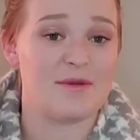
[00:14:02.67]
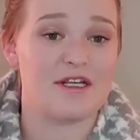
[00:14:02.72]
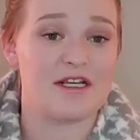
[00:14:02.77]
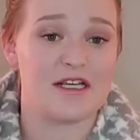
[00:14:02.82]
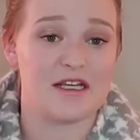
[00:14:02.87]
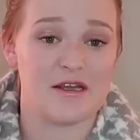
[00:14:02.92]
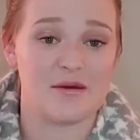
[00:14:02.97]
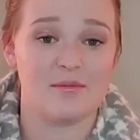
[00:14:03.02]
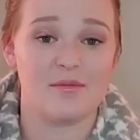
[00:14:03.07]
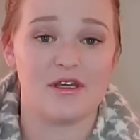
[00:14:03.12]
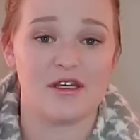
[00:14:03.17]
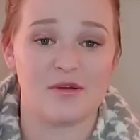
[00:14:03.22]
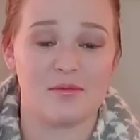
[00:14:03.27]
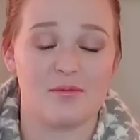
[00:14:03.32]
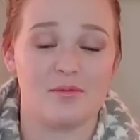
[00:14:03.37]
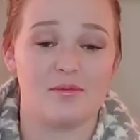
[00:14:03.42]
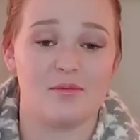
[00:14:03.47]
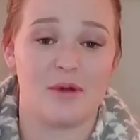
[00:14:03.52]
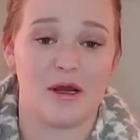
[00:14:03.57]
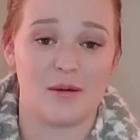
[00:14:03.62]
and it can be a
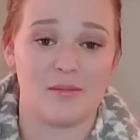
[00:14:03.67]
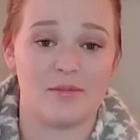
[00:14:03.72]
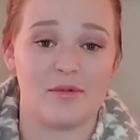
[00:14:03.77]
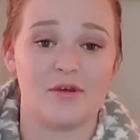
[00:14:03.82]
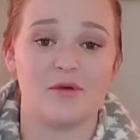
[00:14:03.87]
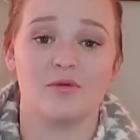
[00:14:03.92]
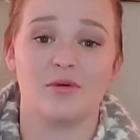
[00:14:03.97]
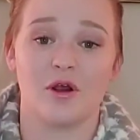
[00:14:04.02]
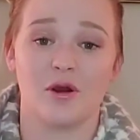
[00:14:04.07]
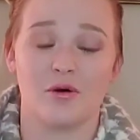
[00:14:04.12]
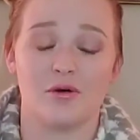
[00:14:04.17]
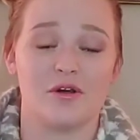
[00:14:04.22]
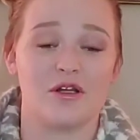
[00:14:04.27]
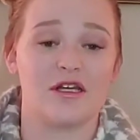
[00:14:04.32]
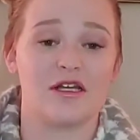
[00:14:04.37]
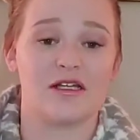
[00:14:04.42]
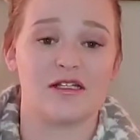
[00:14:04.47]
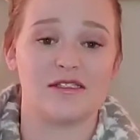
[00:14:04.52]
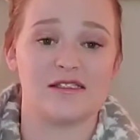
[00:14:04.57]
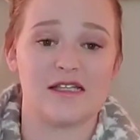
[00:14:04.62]
bumpy road.
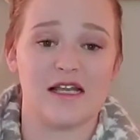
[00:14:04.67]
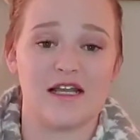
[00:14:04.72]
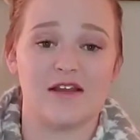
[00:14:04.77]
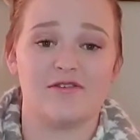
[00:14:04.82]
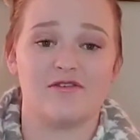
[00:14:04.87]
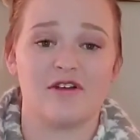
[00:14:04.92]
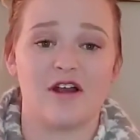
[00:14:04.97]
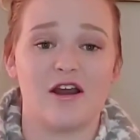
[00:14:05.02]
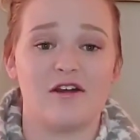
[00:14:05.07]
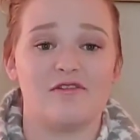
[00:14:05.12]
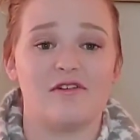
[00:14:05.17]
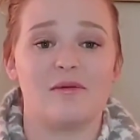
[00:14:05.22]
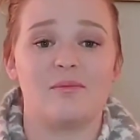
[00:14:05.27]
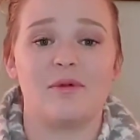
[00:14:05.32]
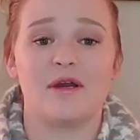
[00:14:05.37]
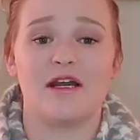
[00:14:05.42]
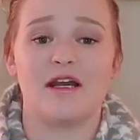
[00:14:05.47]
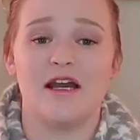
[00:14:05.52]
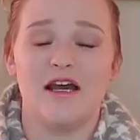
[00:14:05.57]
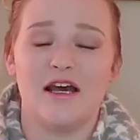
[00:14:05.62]
It can take forever,
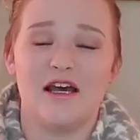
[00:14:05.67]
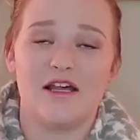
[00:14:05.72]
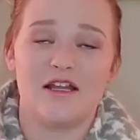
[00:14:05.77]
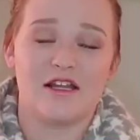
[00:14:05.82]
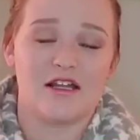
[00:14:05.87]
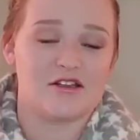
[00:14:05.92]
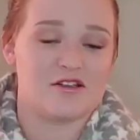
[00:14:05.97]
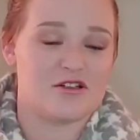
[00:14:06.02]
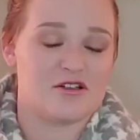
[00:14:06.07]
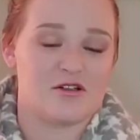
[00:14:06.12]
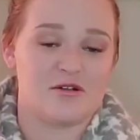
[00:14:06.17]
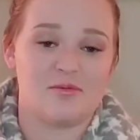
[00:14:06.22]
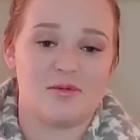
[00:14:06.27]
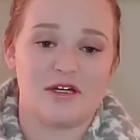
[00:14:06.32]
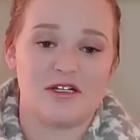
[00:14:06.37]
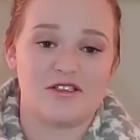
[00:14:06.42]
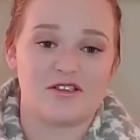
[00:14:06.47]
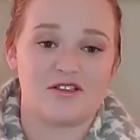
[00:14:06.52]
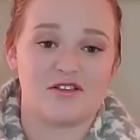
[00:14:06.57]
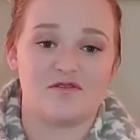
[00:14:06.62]
but the little
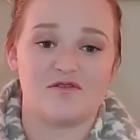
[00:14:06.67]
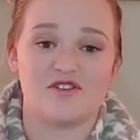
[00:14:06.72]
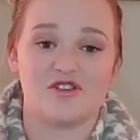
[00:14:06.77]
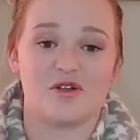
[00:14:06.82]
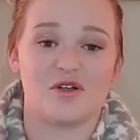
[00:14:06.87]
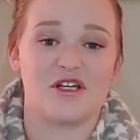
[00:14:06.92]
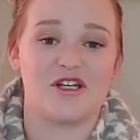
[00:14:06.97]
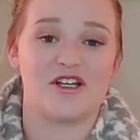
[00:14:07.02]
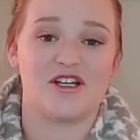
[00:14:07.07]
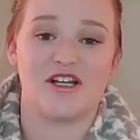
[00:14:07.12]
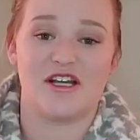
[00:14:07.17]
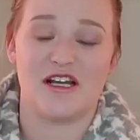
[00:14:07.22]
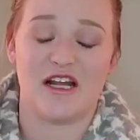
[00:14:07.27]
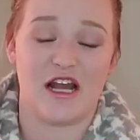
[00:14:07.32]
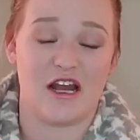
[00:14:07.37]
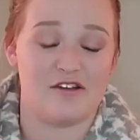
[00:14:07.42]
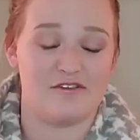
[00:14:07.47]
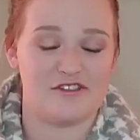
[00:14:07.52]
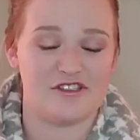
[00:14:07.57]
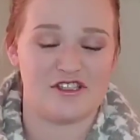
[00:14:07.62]
bundle of joy you're gonna
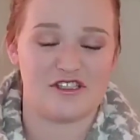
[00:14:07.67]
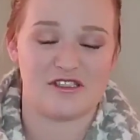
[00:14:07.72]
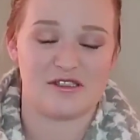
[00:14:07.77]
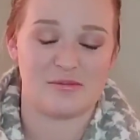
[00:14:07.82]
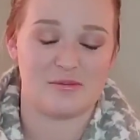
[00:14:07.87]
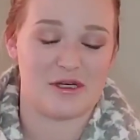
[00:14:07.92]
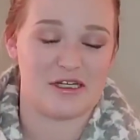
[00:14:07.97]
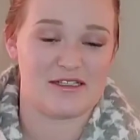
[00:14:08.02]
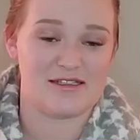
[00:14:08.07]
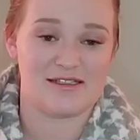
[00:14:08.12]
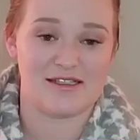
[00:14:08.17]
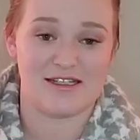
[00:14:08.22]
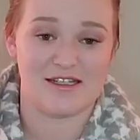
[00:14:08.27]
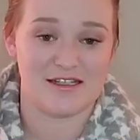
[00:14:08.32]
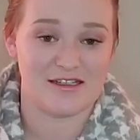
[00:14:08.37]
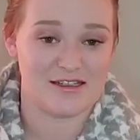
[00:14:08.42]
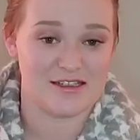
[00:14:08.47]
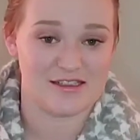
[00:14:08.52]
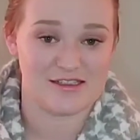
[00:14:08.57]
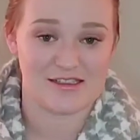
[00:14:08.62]
have is just the best
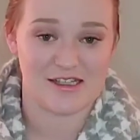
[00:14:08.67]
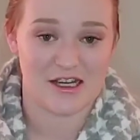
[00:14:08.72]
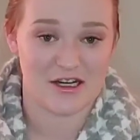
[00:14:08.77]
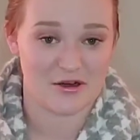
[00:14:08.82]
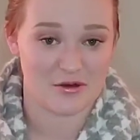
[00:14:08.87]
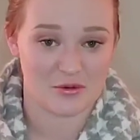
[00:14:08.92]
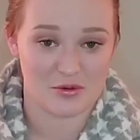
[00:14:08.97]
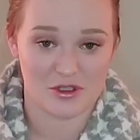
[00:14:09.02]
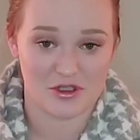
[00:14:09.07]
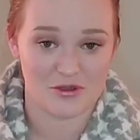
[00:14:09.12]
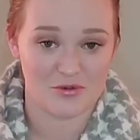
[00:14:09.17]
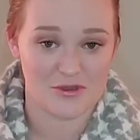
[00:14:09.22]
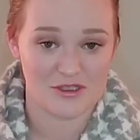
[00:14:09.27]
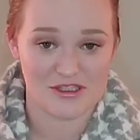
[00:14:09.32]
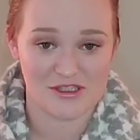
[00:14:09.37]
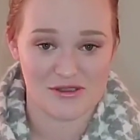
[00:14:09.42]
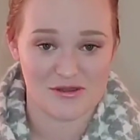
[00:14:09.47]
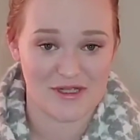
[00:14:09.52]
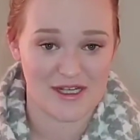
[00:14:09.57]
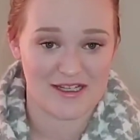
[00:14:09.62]
thing in the entire world
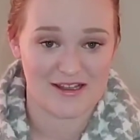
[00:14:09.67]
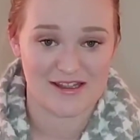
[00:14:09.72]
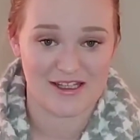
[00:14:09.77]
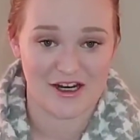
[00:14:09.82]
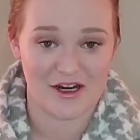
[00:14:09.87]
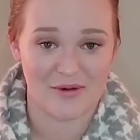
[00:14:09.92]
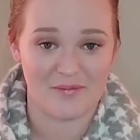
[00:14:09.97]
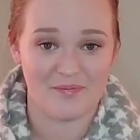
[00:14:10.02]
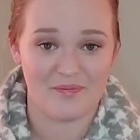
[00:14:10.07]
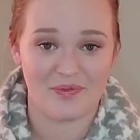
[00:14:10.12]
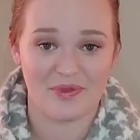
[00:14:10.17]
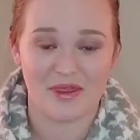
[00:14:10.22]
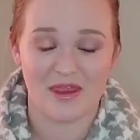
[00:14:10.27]
once you get there.